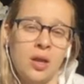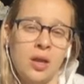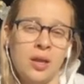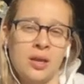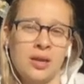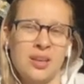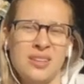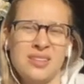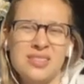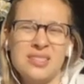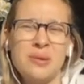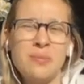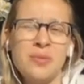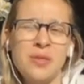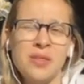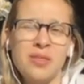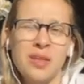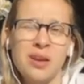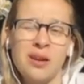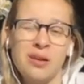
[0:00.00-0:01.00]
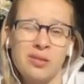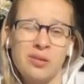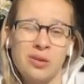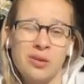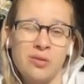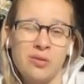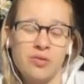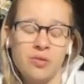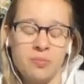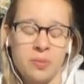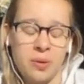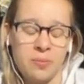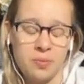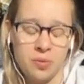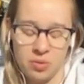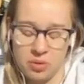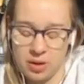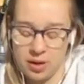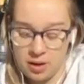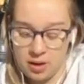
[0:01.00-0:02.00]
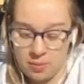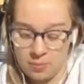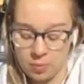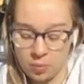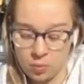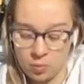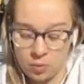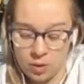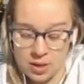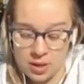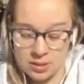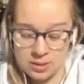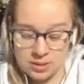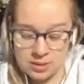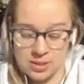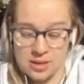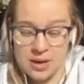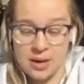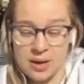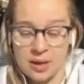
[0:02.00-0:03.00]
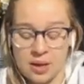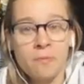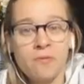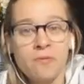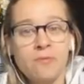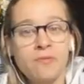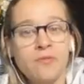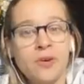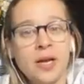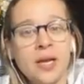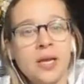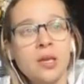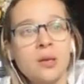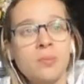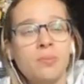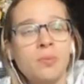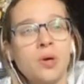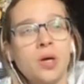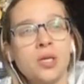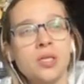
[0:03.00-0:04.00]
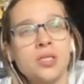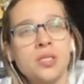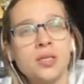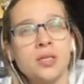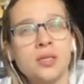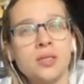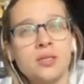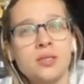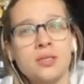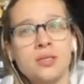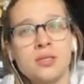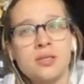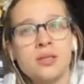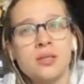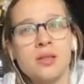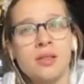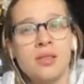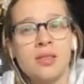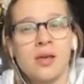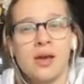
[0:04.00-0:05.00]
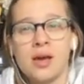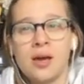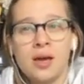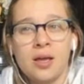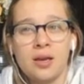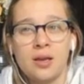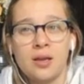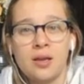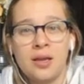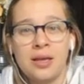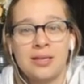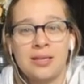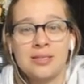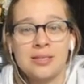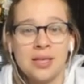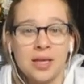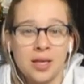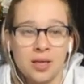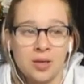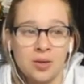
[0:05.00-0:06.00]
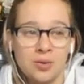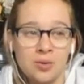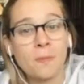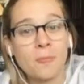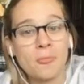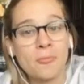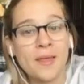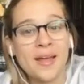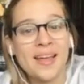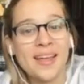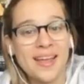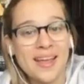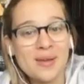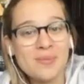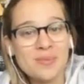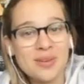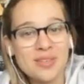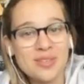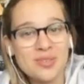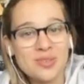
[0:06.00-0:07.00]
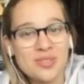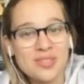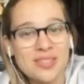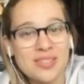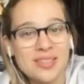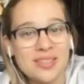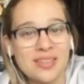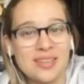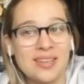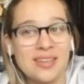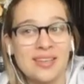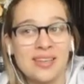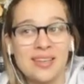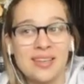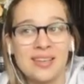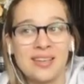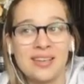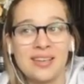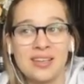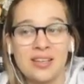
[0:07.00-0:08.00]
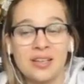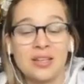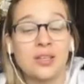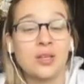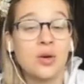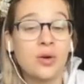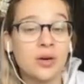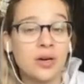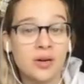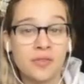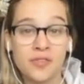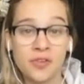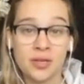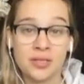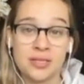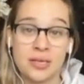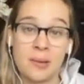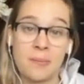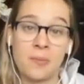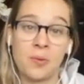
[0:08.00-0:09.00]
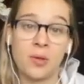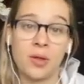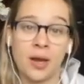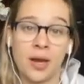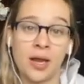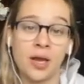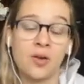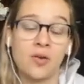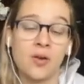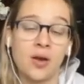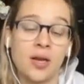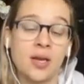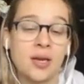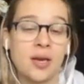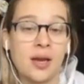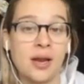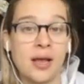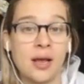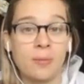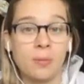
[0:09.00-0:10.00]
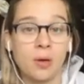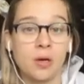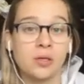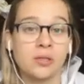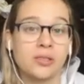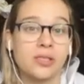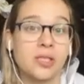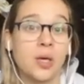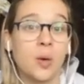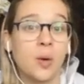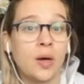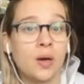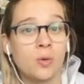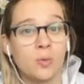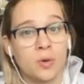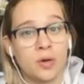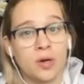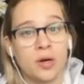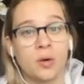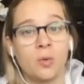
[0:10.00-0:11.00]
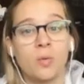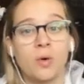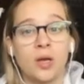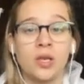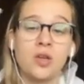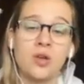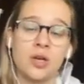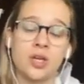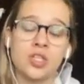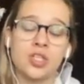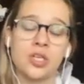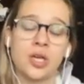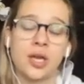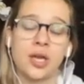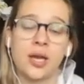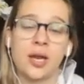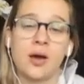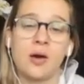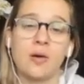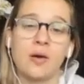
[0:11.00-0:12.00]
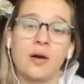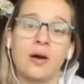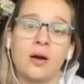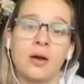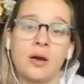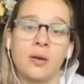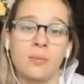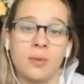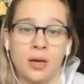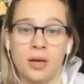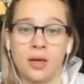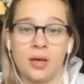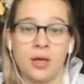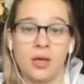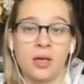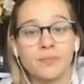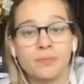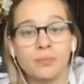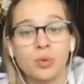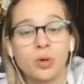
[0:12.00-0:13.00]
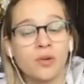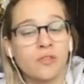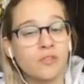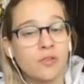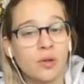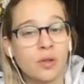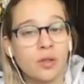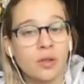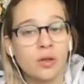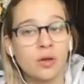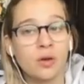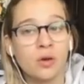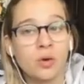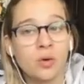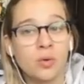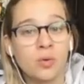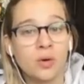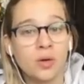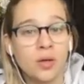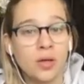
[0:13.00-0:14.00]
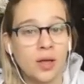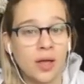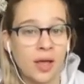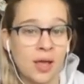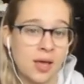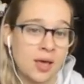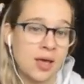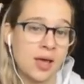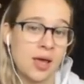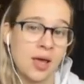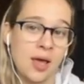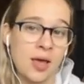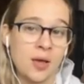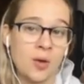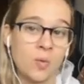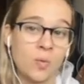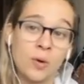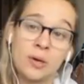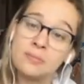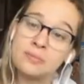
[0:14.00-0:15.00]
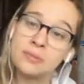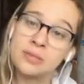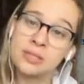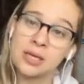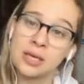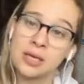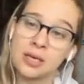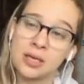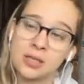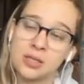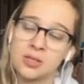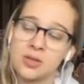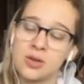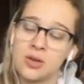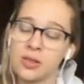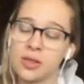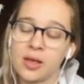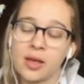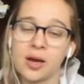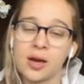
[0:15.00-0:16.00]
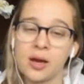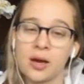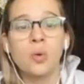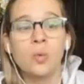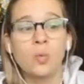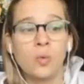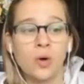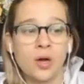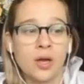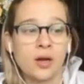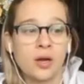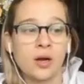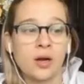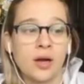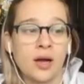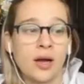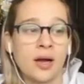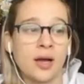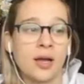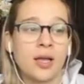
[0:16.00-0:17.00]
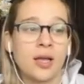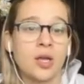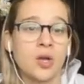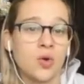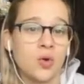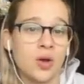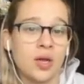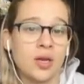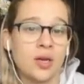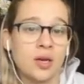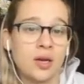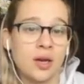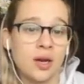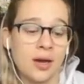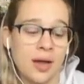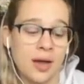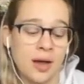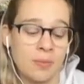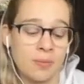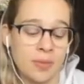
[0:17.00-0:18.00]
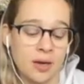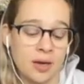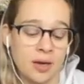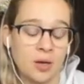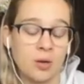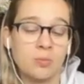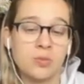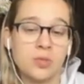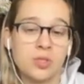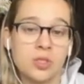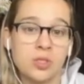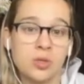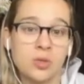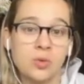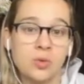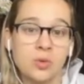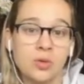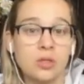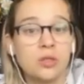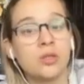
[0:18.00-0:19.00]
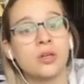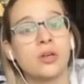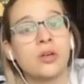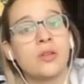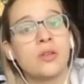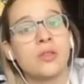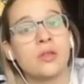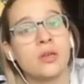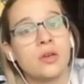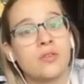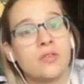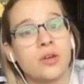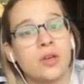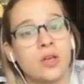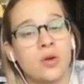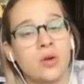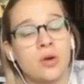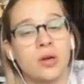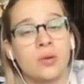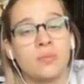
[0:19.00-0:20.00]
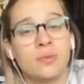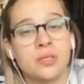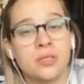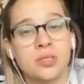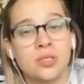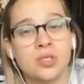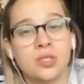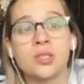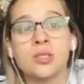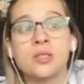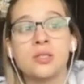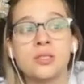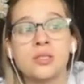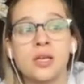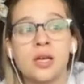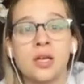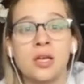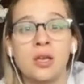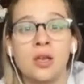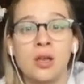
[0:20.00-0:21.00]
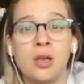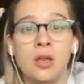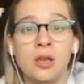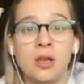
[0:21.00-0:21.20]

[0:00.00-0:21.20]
And something that I learned from my boot camp was that find projects that excite you. I am interested in yoga, for example, and I created an app called Yoga 101. You can check it out on my portfolio, aka website. It's all there, where I created an app that helps you learn the different yoga positions and